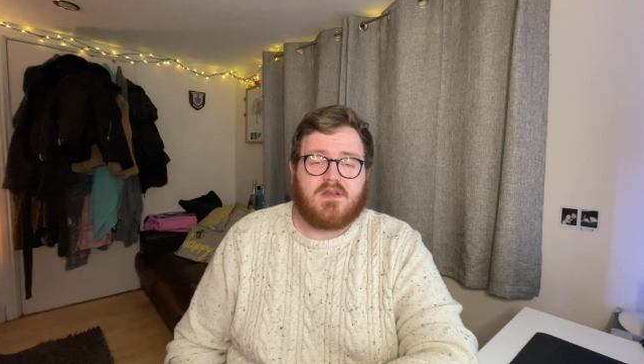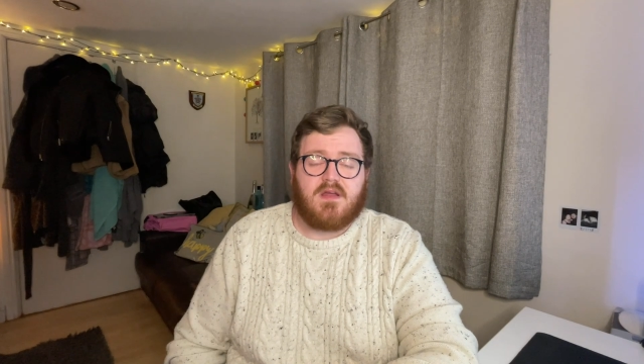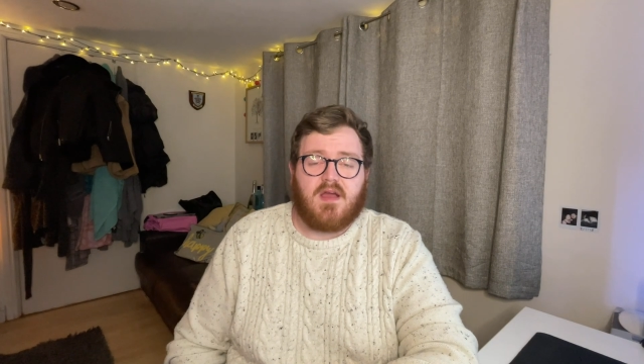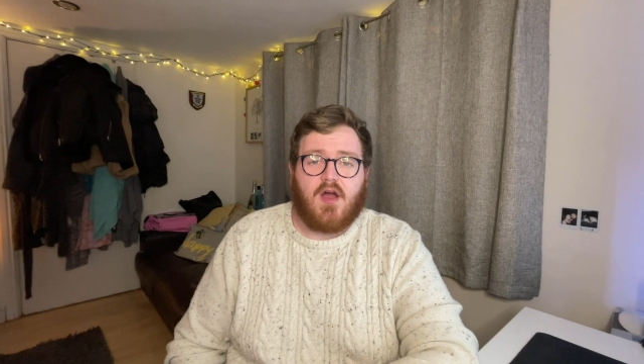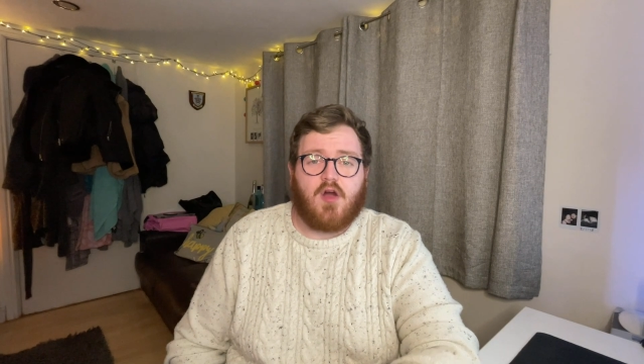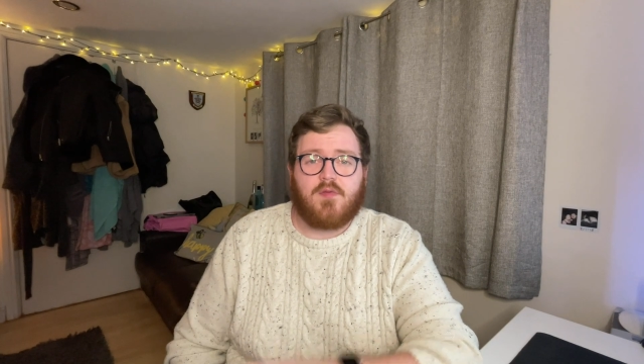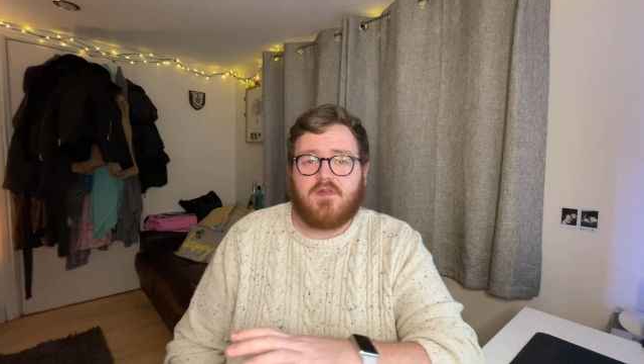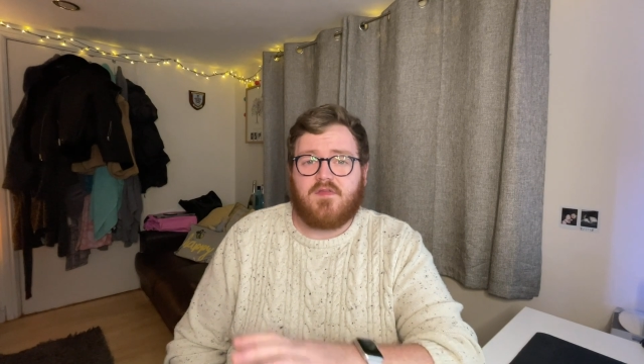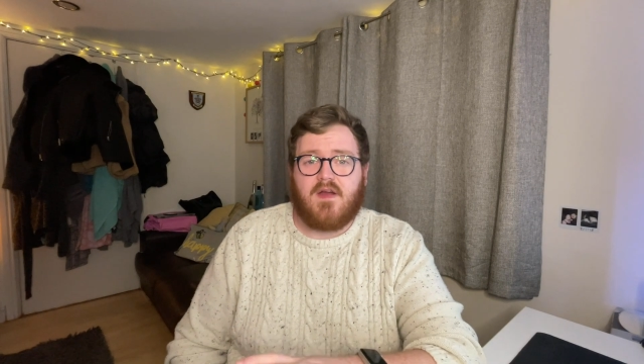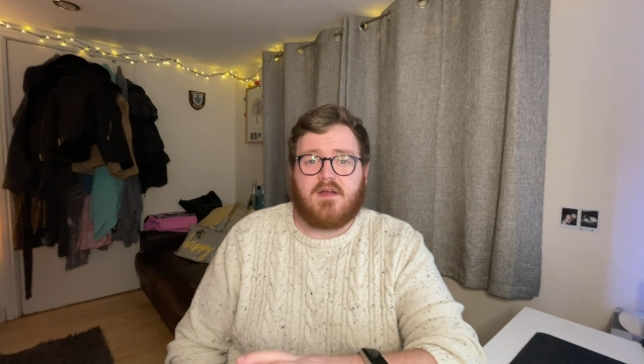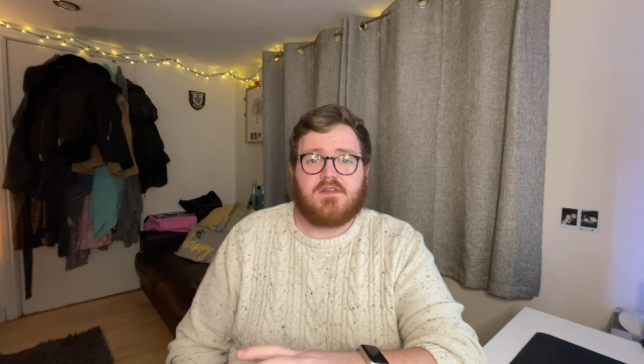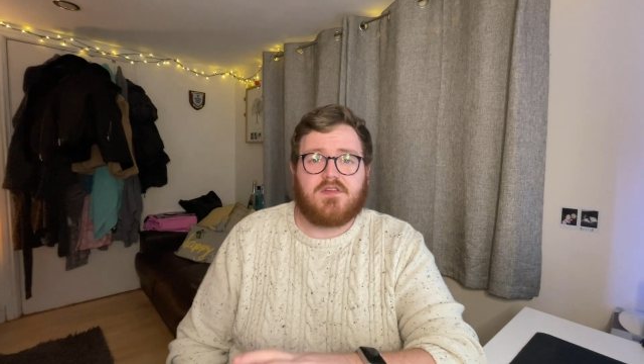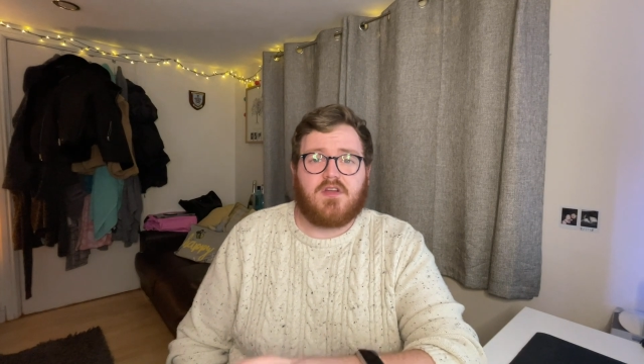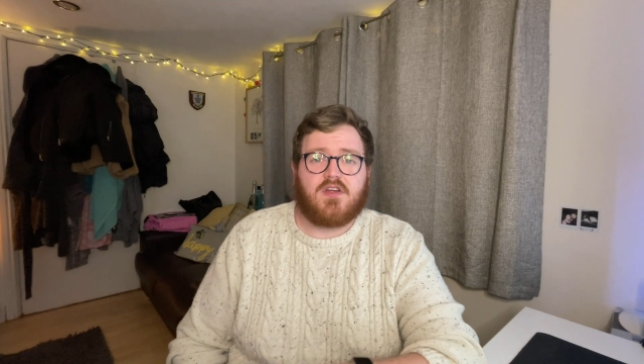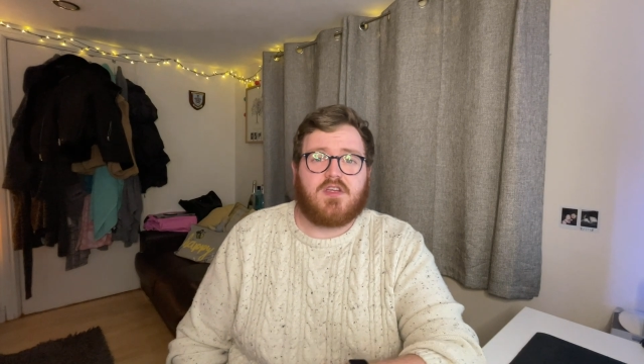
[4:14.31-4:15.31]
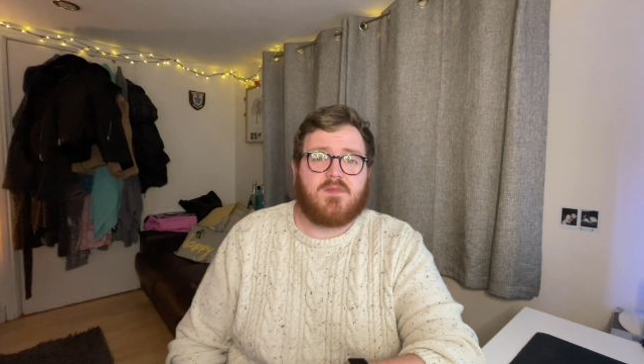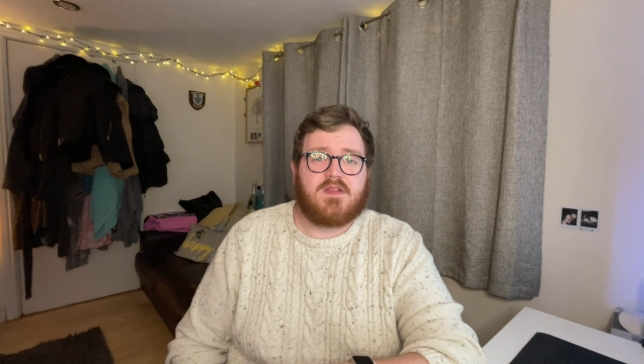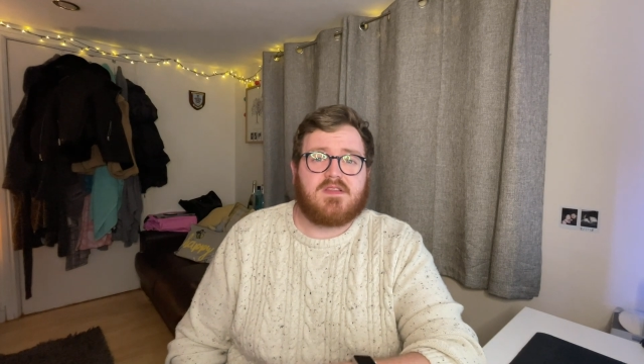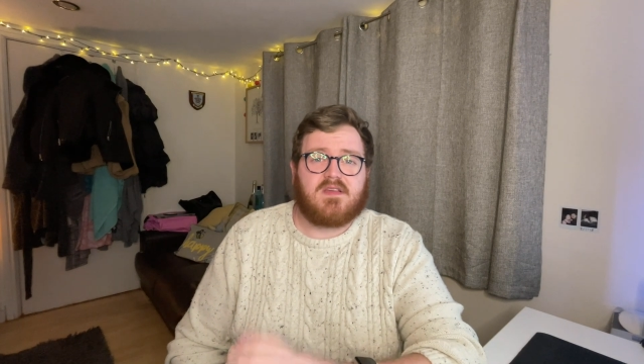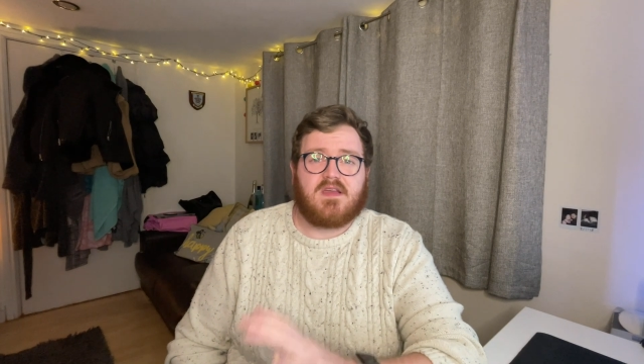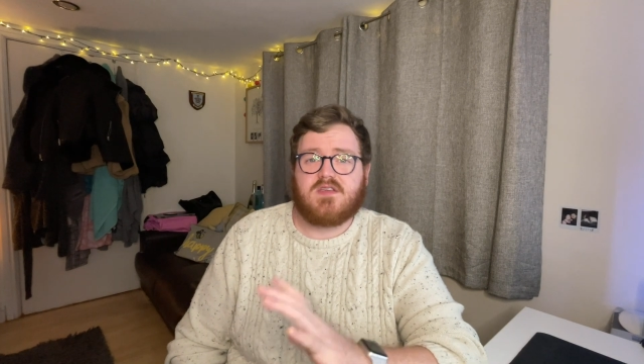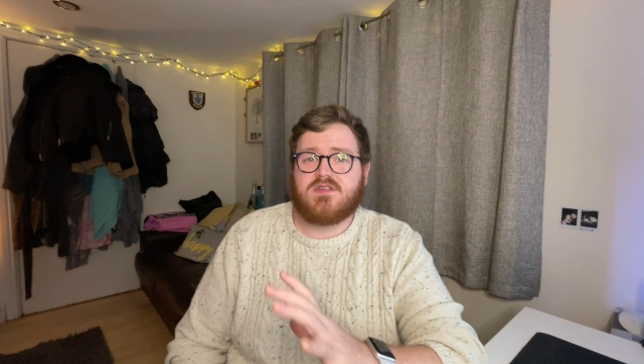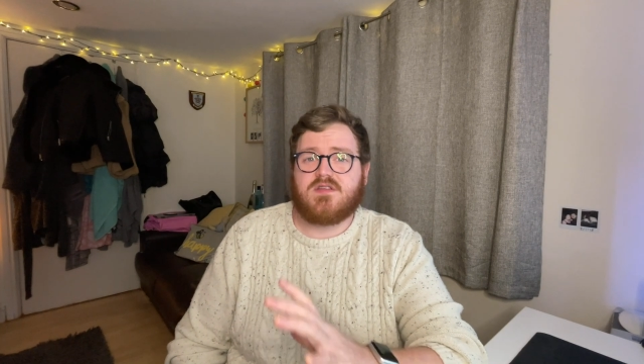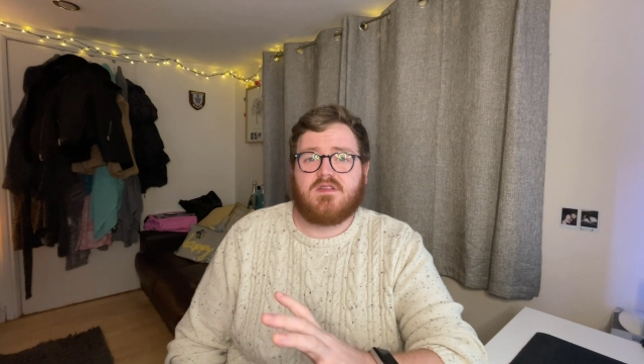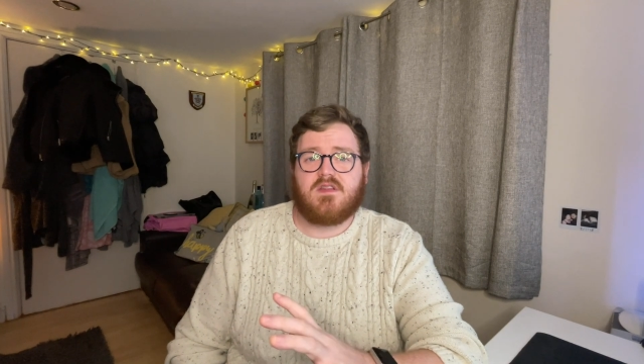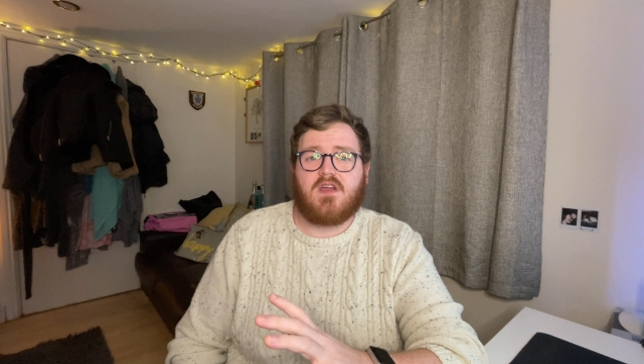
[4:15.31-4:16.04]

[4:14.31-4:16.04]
I hope you found the documentation of the